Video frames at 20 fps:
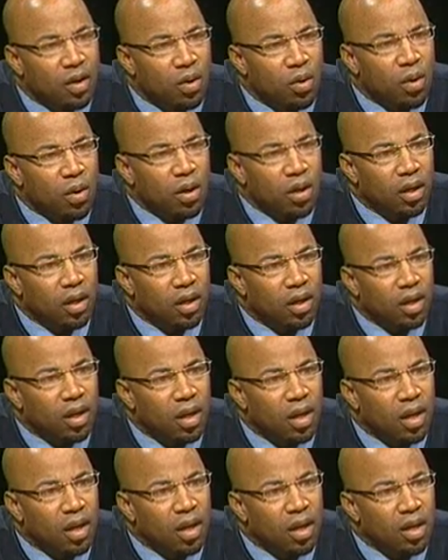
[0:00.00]
courted,
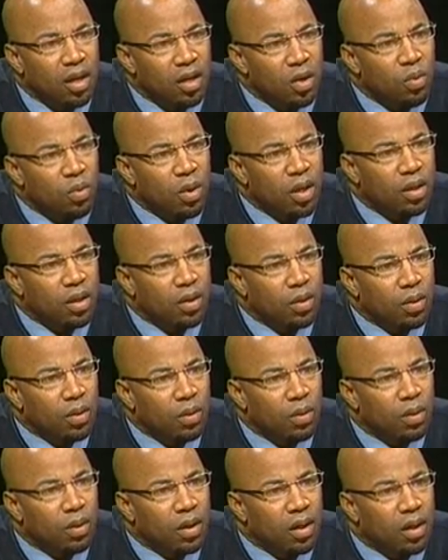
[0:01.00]
you went through